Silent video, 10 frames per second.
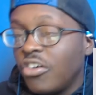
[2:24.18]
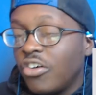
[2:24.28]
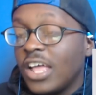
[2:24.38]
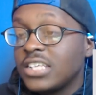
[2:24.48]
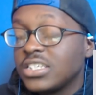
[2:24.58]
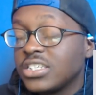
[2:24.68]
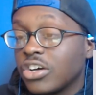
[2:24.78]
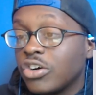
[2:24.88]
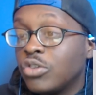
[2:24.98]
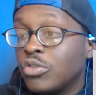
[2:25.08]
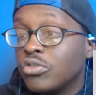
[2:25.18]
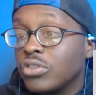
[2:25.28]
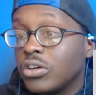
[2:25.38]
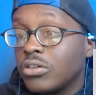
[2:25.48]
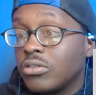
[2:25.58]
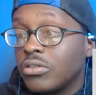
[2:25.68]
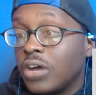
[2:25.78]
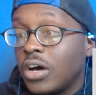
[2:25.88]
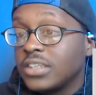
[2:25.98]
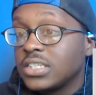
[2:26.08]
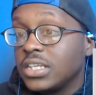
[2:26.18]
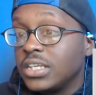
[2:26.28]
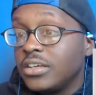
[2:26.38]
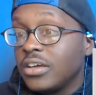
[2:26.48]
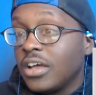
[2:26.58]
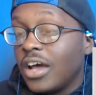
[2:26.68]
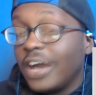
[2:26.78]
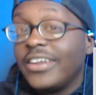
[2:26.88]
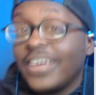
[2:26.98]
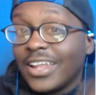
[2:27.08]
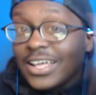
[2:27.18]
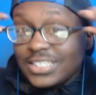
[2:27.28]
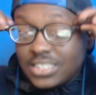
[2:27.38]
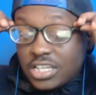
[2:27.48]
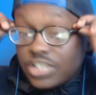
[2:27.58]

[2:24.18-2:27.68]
your glasses are cool though, honestly. I need glasses